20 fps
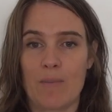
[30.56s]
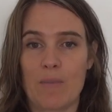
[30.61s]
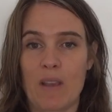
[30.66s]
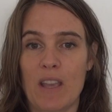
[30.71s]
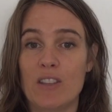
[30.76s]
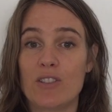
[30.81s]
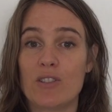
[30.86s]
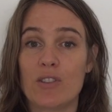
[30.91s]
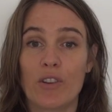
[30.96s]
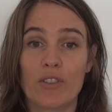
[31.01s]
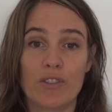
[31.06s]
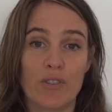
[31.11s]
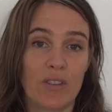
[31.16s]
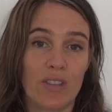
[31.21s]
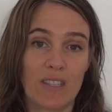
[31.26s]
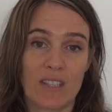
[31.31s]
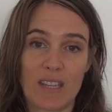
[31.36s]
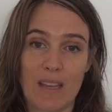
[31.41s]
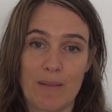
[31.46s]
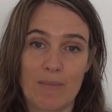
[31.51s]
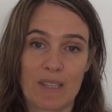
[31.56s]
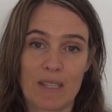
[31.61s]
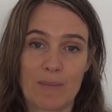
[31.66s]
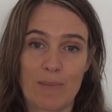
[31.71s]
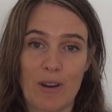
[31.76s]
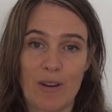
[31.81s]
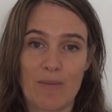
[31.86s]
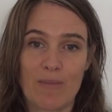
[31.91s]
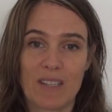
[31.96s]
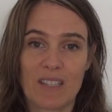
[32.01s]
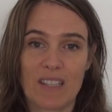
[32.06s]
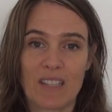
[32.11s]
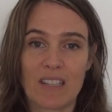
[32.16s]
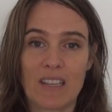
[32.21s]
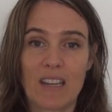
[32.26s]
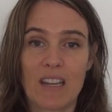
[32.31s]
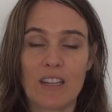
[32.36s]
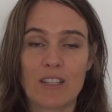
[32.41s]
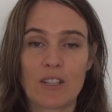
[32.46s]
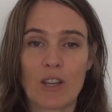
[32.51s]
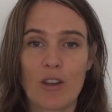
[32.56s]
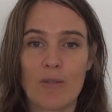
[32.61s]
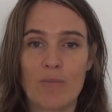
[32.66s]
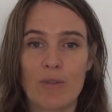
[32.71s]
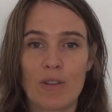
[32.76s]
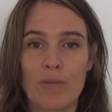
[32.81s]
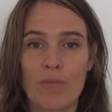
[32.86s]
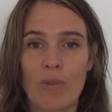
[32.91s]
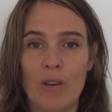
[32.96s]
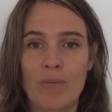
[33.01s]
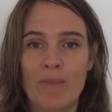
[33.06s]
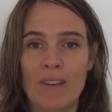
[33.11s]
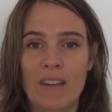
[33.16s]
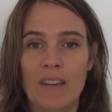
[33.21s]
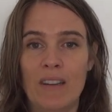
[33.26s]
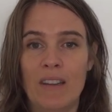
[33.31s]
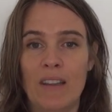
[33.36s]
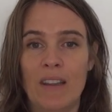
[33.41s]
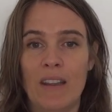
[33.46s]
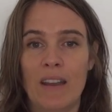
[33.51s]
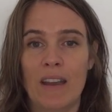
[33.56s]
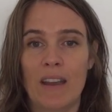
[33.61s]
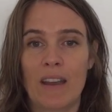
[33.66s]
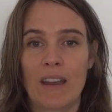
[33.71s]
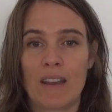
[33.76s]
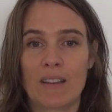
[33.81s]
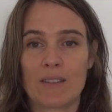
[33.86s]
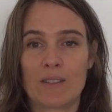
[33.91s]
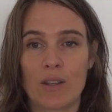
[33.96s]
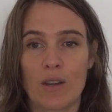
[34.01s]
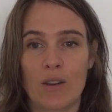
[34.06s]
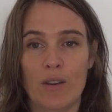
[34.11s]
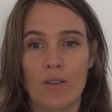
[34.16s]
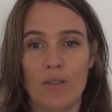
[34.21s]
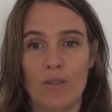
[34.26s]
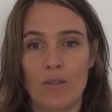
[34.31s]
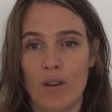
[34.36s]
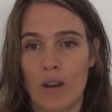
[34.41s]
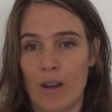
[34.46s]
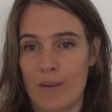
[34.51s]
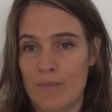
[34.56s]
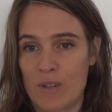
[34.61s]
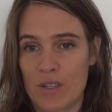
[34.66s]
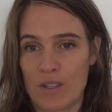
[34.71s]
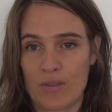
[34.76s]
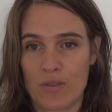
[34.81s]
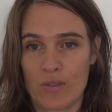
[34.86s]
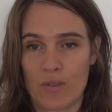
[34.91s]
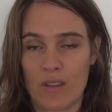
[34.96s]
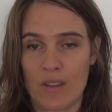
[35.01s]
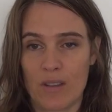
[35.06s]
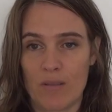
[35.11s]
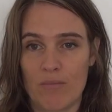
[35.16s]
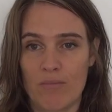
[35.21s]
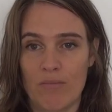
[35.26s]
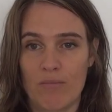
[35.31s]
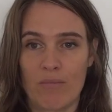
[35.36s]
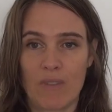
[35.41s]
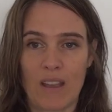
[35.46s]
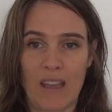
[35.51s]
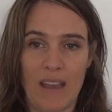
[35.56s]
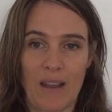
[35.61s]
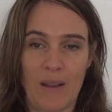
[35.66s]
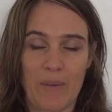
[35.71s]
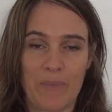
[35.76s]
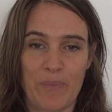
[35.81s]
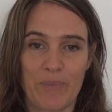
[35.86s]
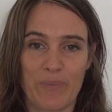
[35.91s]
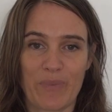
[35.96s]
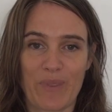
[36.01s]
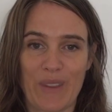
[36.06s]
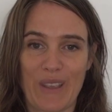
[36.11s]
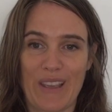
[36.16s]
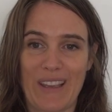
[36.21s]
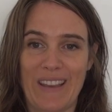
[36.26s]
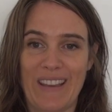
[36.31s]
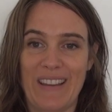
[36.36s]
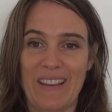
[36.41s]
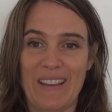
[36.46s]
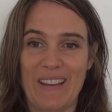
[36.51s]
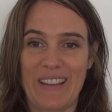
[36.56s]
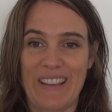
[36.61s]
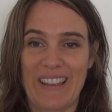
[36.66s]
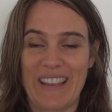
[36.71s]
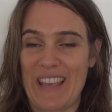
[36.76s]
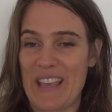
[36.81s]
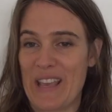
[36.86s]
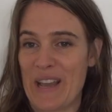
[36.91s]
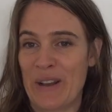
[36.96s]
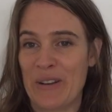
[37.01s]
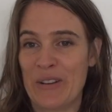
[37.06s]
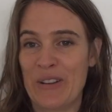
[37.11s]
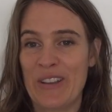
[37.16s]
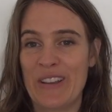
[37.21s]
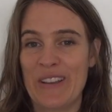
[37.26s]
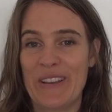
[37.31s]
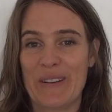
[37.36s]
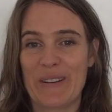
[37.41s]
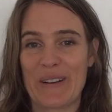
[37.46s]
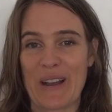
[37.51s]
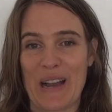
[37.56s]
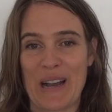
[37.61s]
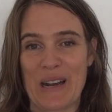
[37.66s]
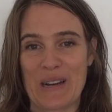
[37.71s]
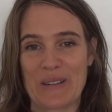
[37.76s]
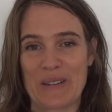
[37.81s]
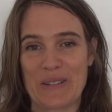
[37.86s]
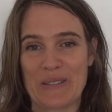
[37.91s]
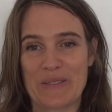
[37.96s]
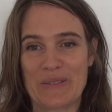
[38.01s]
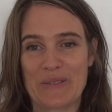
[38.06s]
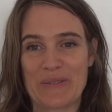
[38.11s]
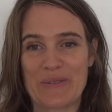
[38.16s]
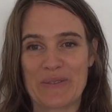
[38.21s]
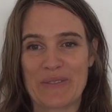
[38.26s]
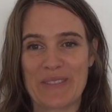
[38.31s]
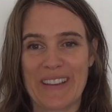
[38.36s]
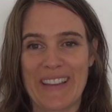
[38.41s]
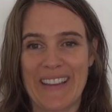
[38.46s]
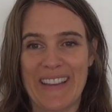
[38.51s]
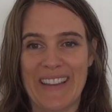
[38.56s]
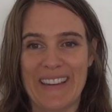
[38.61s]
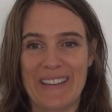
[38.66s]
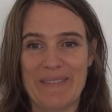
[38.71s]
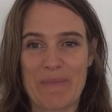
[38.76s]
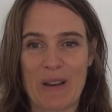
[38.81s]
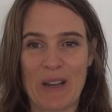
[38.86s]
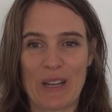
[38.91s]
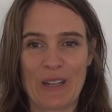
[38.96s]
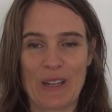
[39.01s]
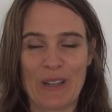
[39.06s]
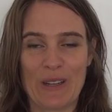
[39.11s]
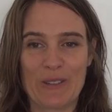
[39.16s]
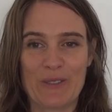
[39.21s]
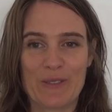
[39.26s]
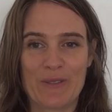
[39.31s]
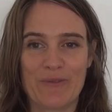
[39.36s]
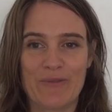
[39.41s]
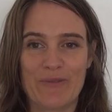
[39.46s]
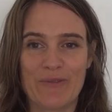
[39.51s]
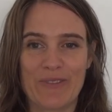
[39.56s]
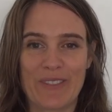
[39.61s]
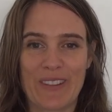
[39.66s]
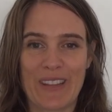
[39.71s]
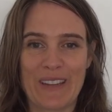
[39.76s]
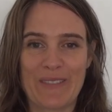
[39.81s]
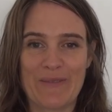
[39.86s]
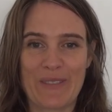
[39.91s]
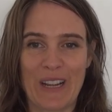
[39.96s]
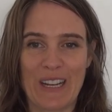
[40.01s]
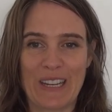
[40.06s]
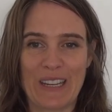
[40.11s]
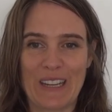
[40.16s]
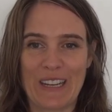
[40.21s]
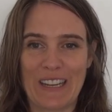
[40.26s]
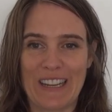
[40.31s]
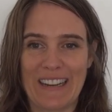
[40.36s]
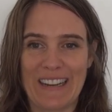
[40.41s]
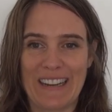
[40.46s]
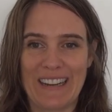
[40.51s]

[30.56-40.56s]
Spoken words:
He's not doing the same experiments as in his home at the moment, so I'm just doing them here in my little